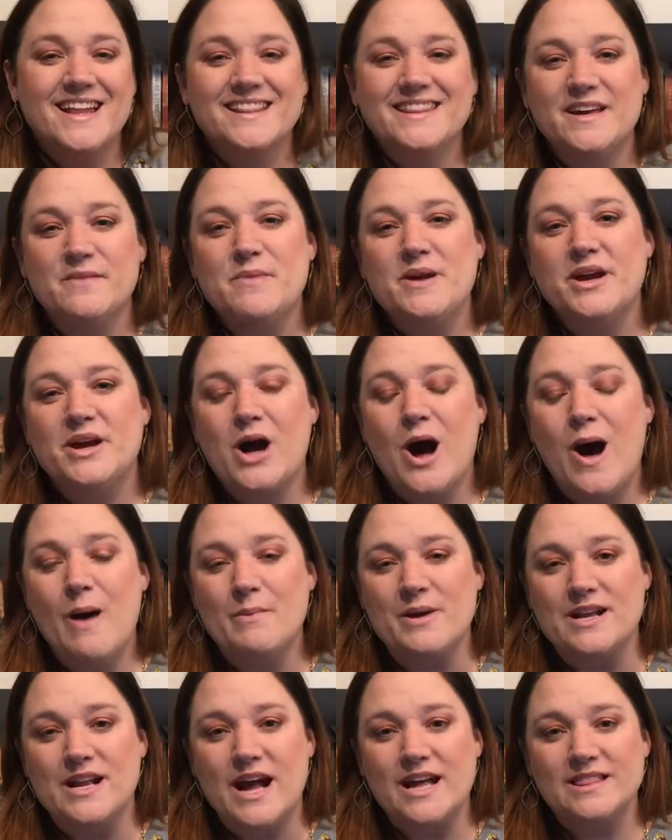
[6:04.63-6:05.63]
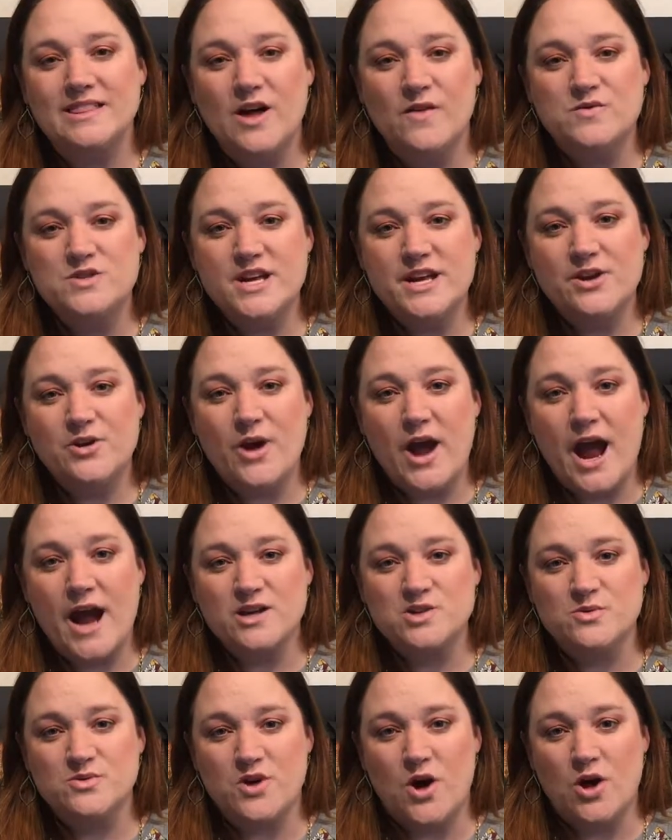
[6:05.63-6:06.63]
Leave me a comment. I'd love to
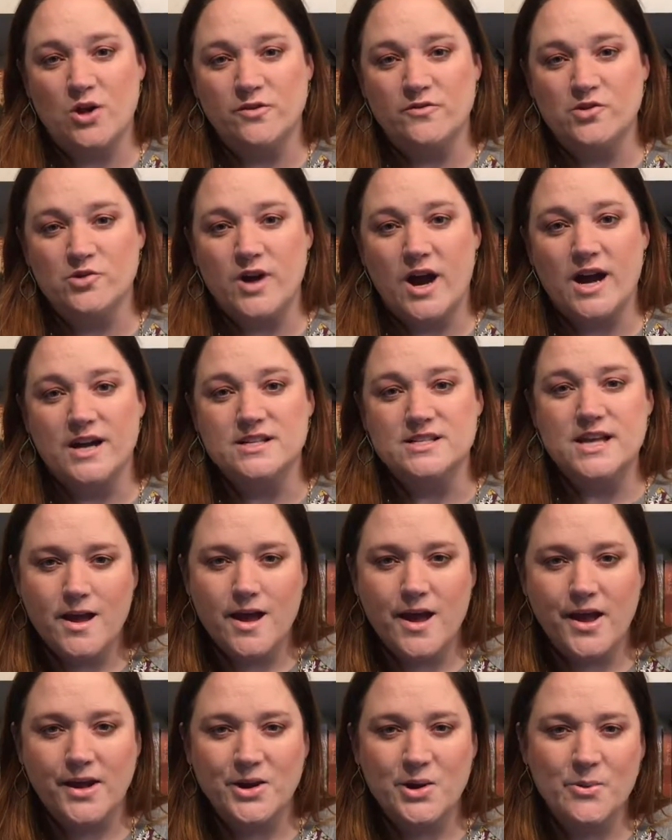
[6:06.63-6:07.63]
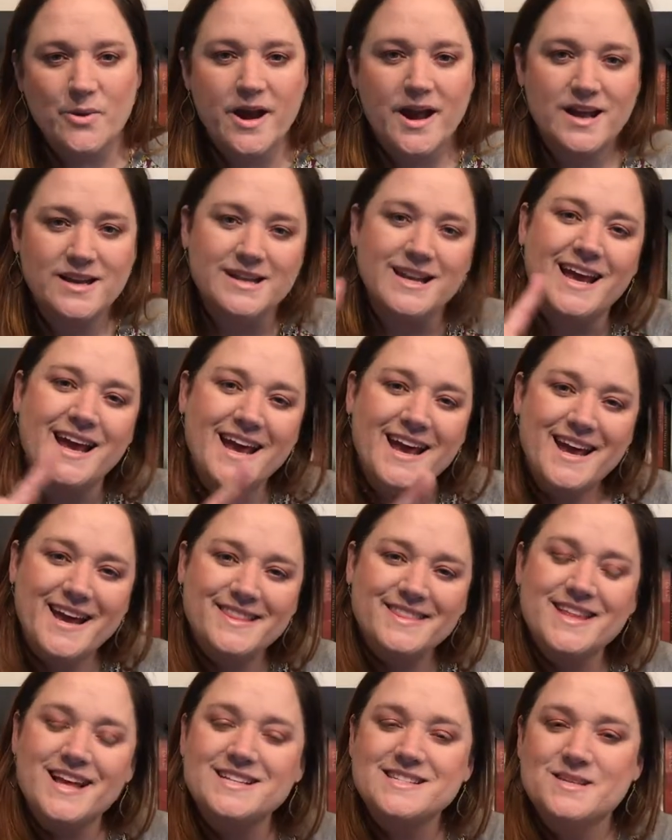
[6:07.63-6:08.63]
interact with all of you guys, and go ahead and
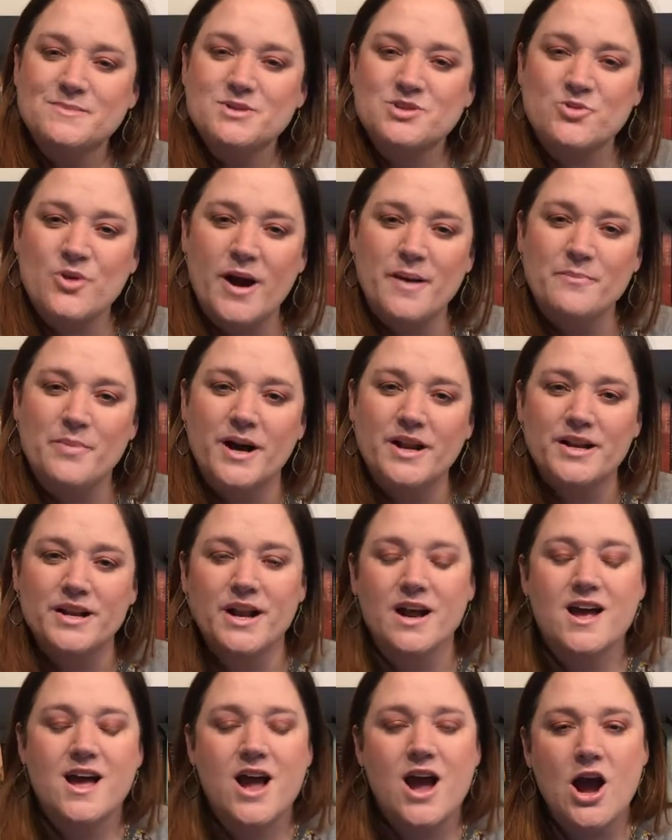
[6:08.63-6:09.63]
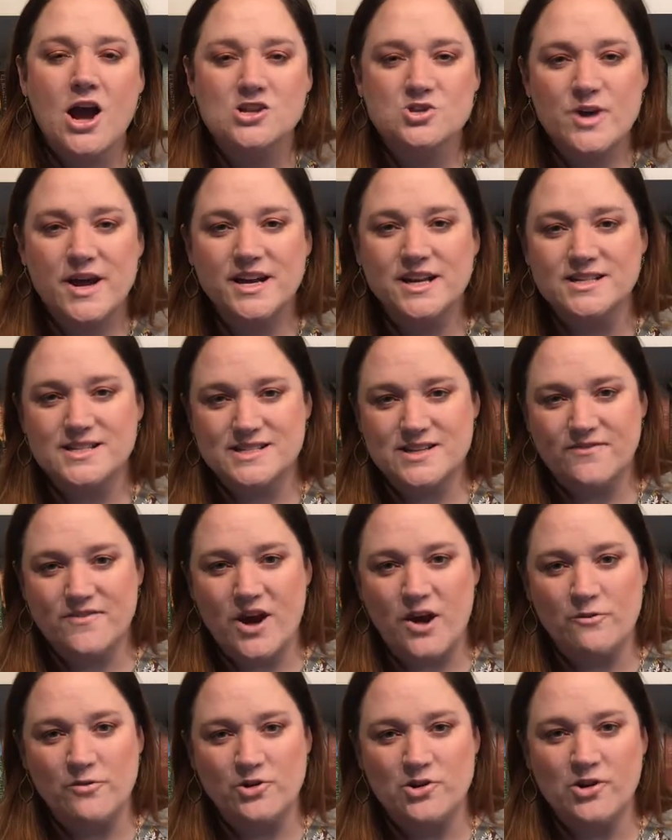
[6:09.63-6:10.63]
hit that subscribe button. I try to get stuff
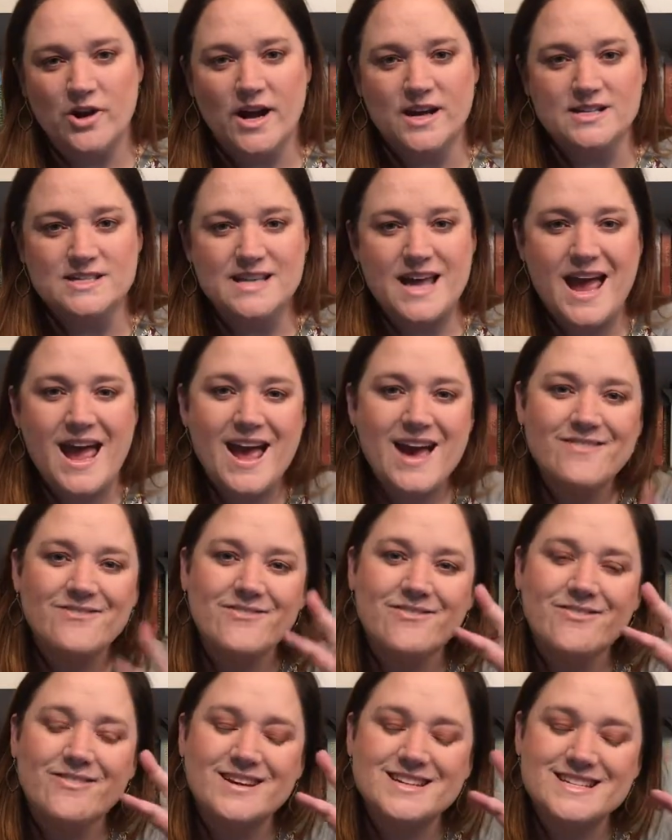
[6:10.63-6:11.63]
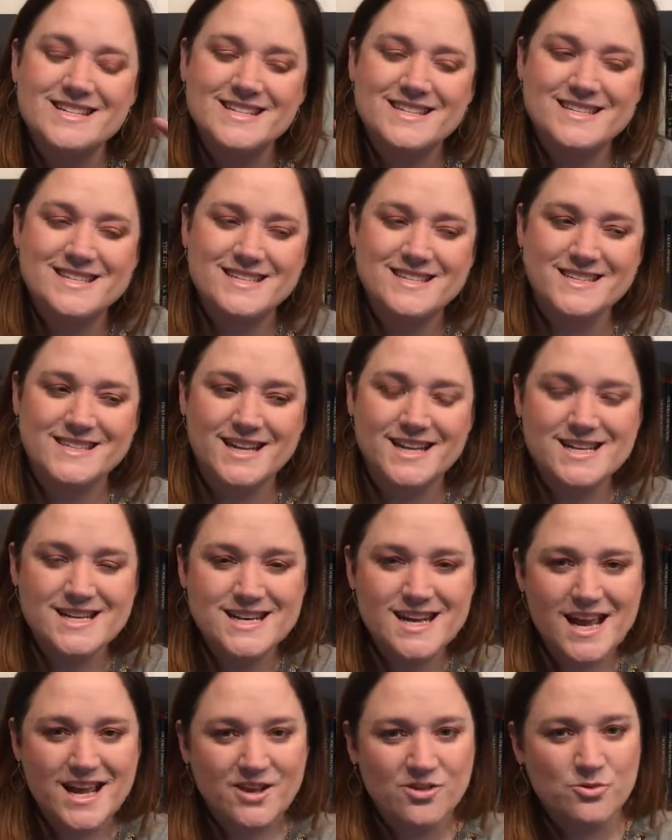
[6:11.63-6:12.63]
out for you guys every
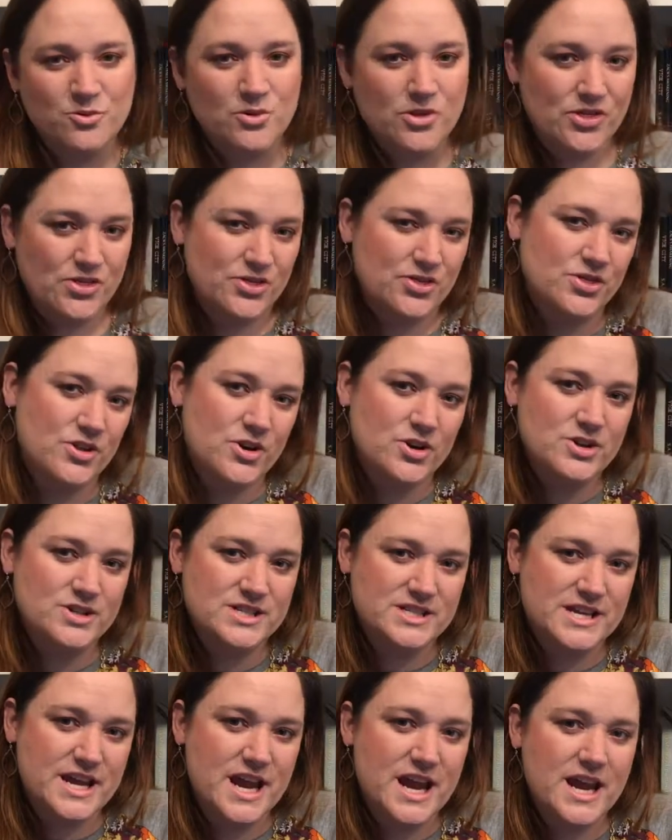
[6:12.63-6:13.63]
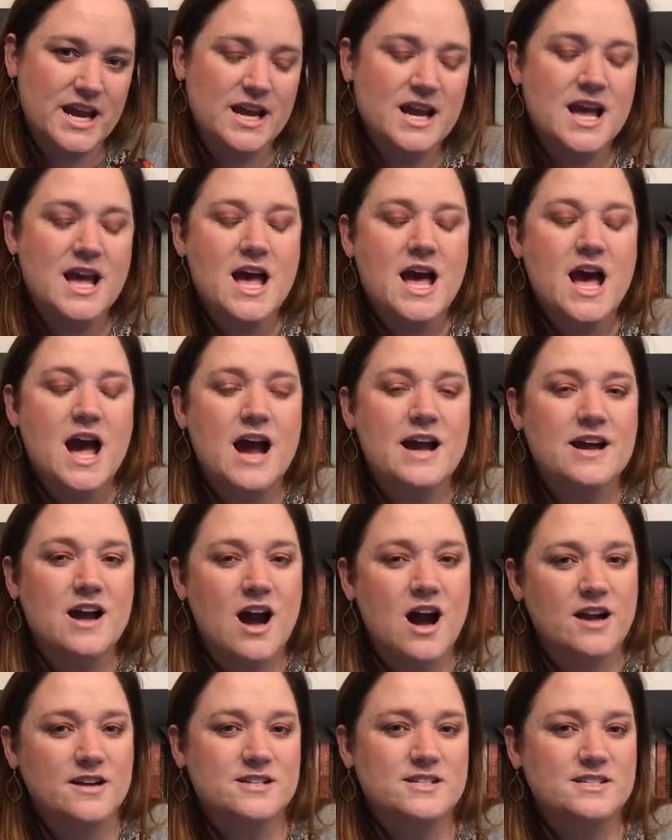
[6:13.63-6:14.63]
Sunday through Thursday. I
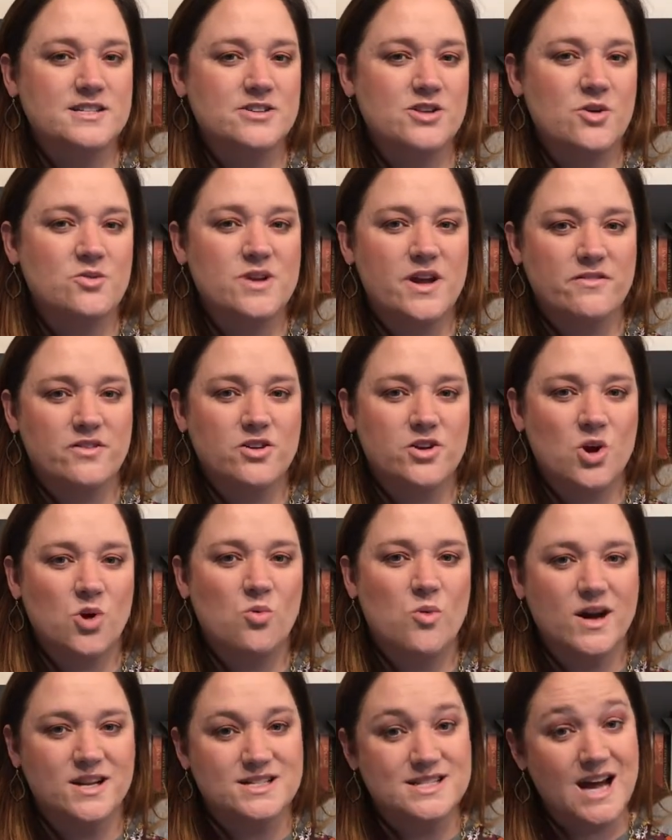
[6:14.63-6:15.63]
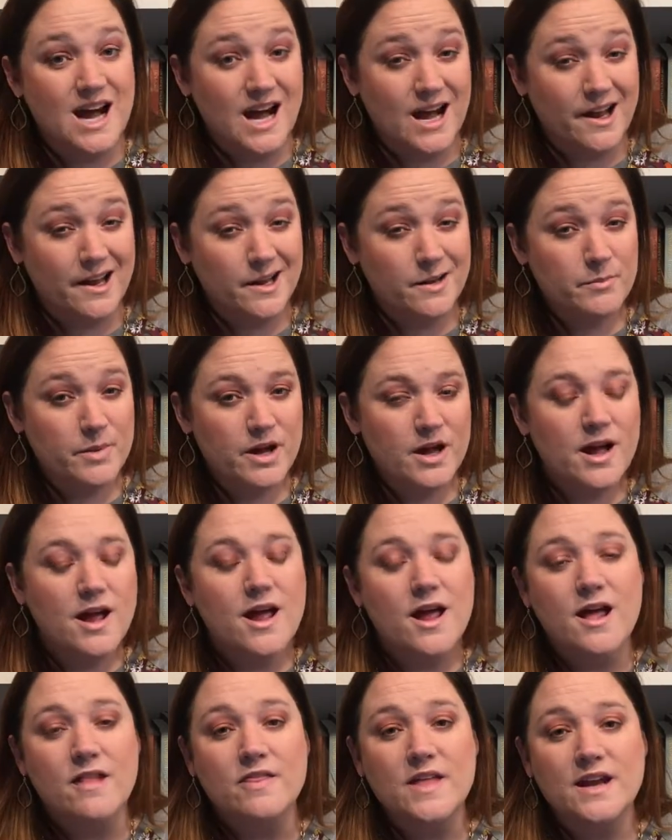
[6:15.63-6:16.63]
honestly though never know what time,
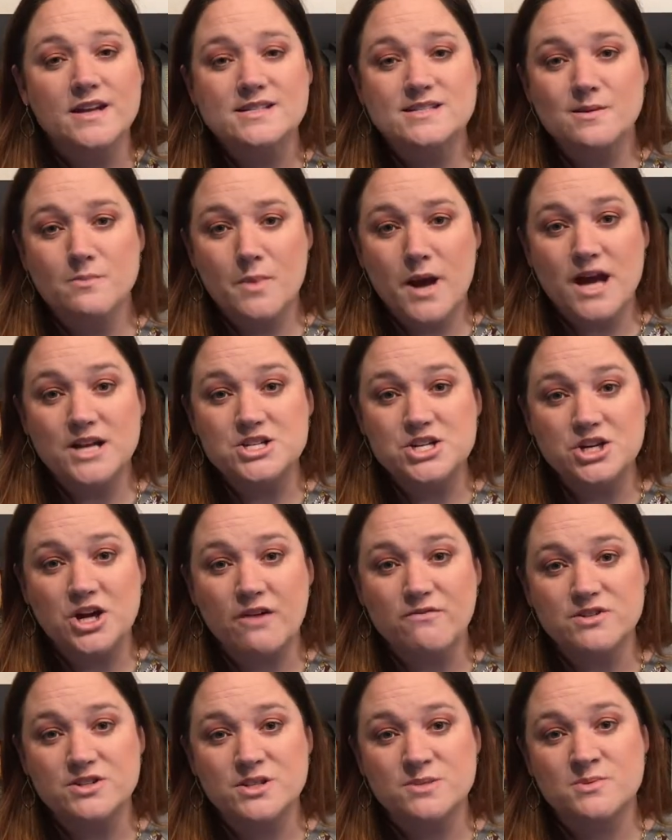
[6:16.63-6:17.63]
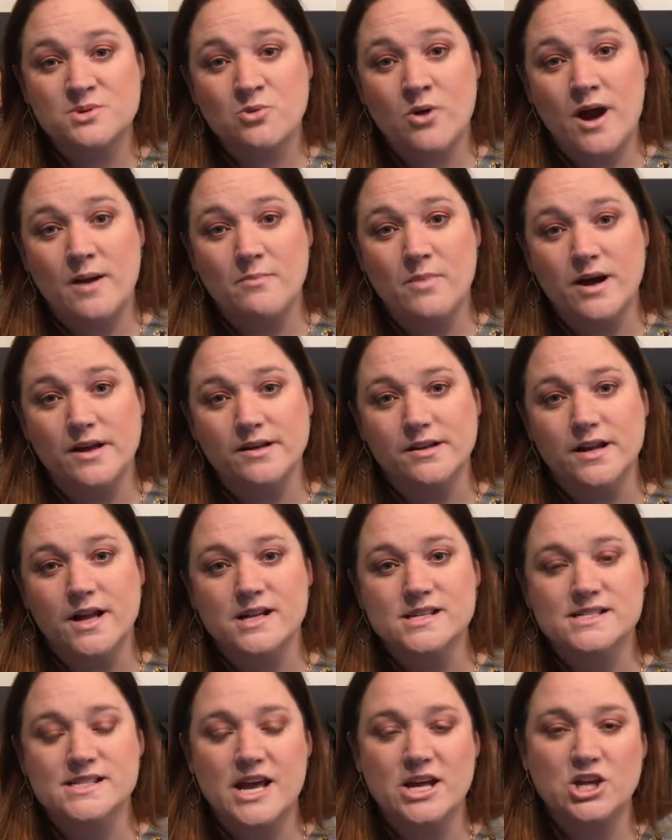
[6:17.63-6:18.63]
and that is the magic of the subscribe button,
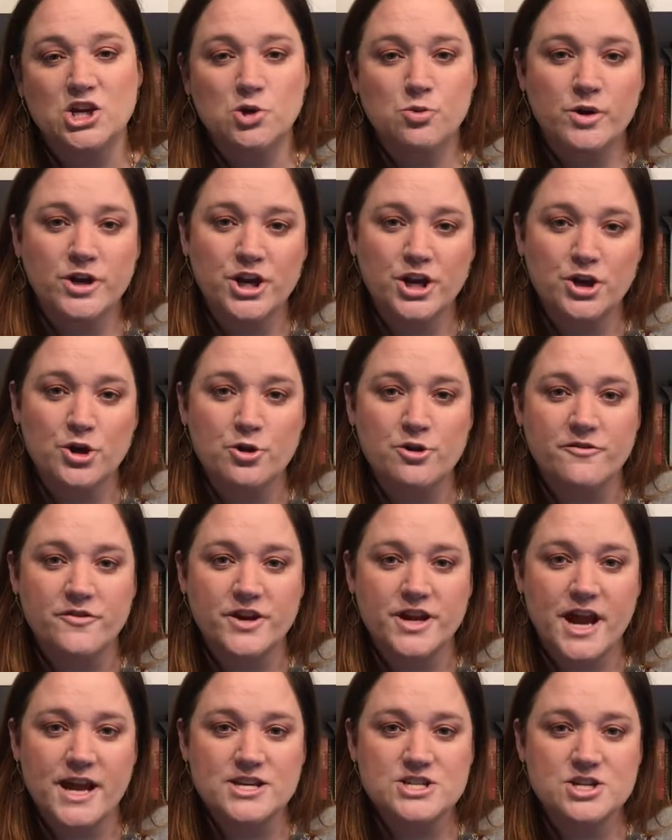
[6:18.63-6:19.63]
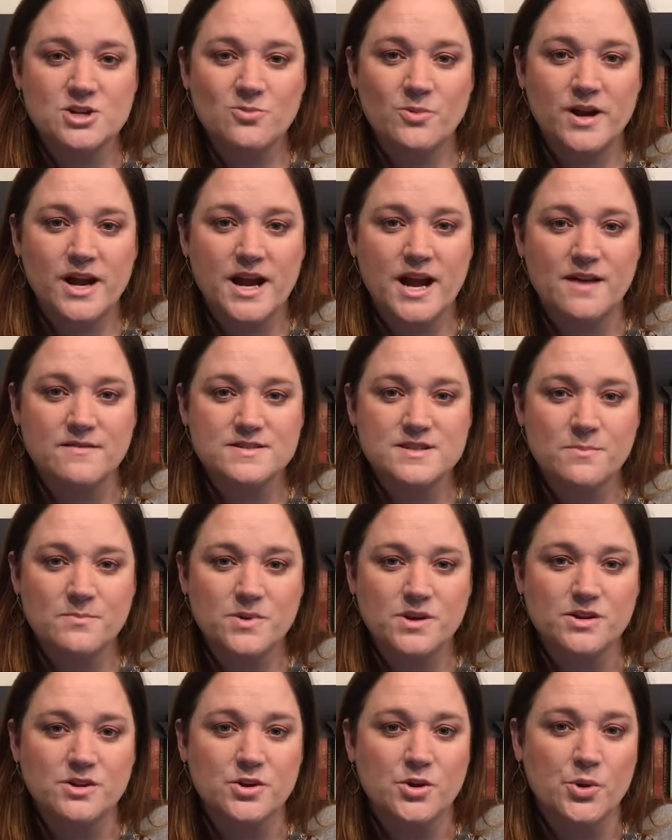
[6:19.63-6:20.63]
is that you will get a notification when I have
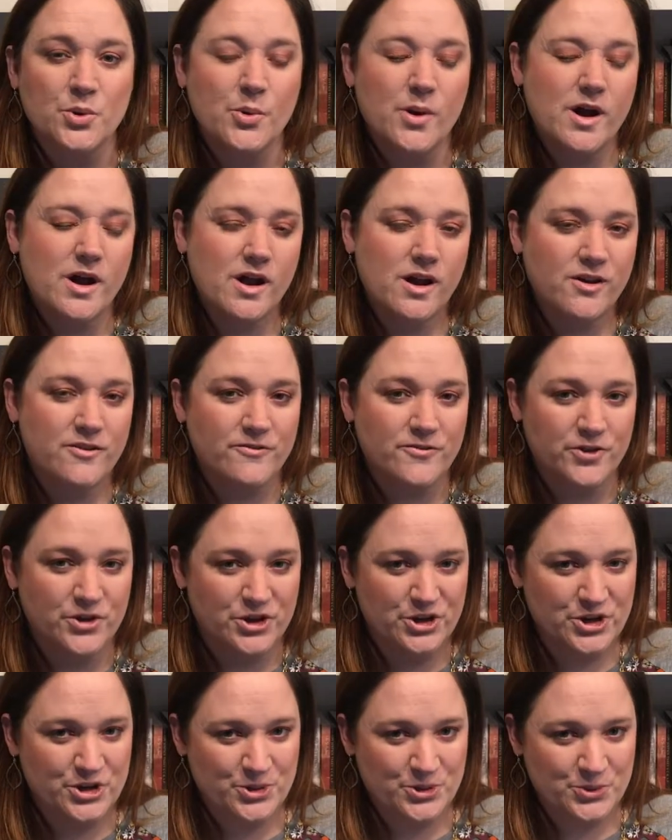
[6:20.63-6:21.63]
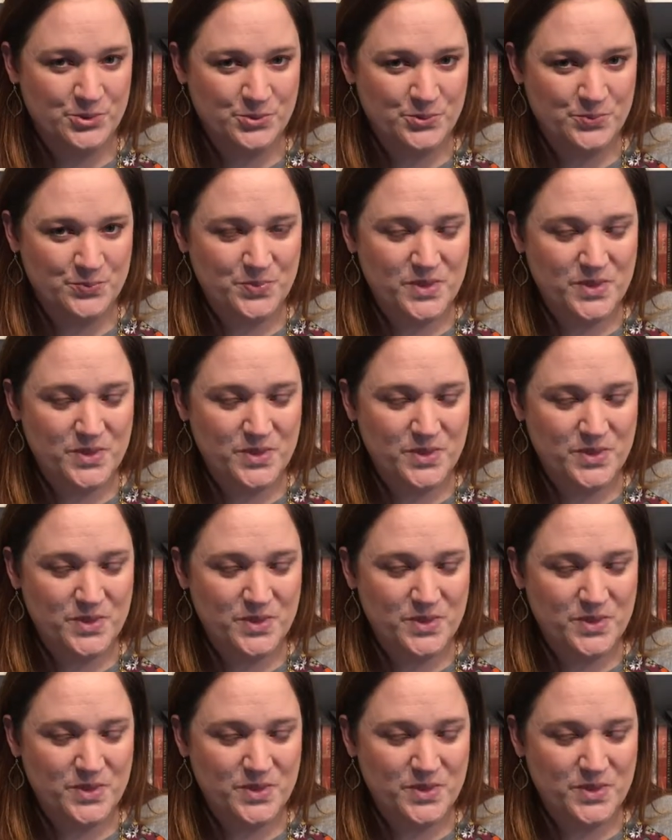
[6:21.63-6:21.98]
something new for you.